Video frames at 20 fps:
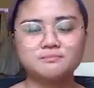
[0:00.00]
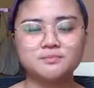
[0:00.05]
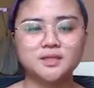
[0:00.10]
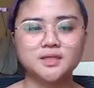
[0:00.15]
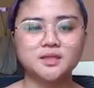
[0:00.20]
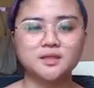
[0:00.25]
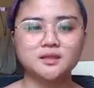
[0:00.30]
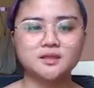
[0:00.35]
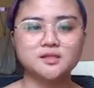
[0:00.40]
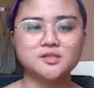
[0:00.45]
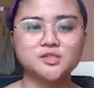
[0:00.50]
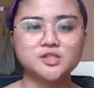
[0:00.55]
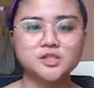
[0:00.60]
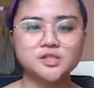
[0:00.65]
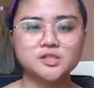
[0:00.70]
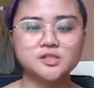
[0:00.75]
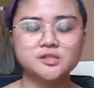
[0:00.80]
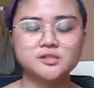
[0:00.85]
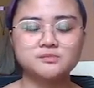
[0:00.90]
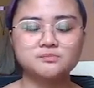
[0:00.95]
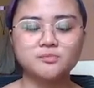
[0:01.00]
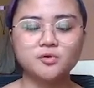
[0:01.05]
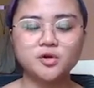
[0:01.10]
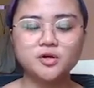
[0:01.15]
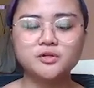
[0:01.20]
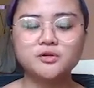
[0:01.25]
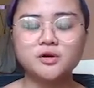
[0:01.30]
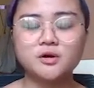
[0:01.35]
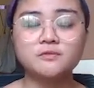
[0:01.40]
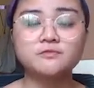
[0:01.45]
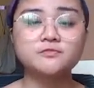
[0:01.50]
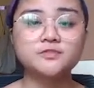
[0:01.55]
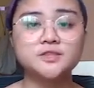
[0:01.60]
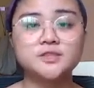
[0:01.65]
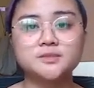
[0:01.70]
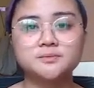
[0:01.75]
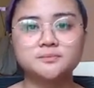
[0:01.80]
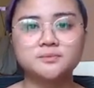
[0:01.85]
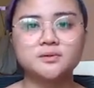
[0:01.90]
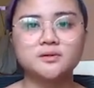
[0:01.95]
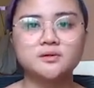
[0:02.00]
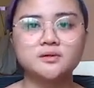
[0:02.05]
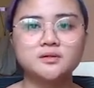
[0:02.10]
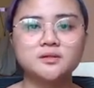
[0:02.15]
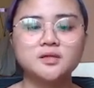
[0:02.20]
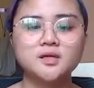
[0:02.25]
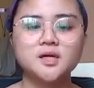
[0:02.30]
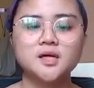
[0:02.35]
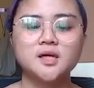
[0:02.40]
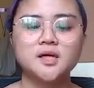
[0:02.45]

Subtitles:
but she's more comfortable